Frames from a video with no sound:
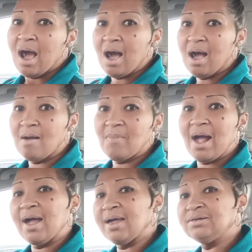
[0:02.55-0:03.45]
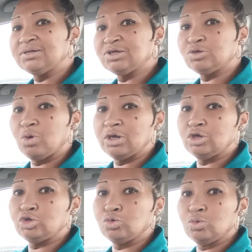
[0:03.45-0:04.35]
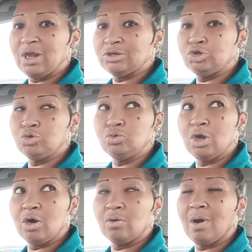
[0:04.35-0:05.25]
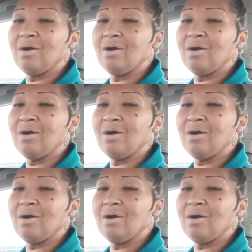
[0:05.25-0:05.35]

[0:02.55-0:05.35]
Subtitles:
I just wanted to let you know.